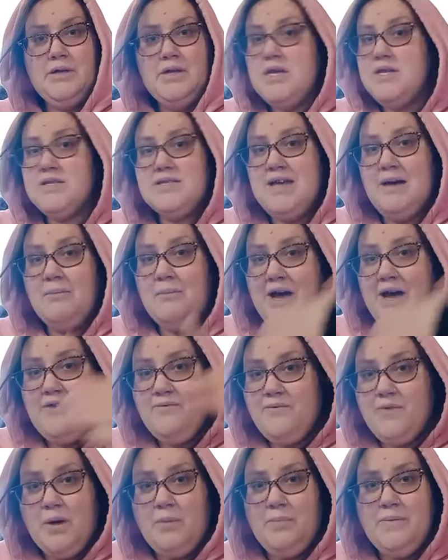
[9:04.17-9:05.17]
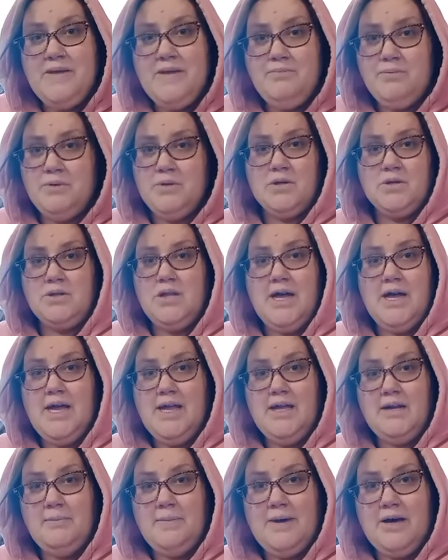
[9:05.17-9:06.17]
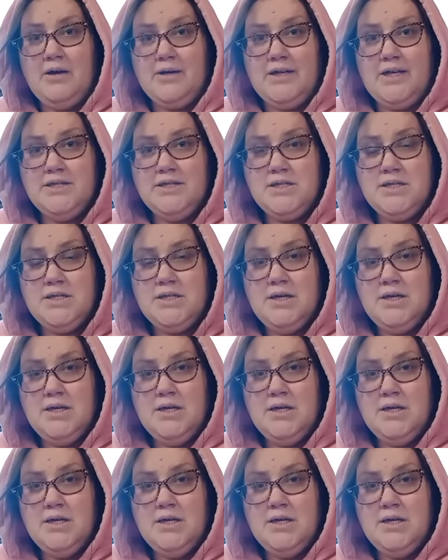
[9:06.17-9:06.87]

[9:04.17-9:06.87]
It's not my fault people are lying about it.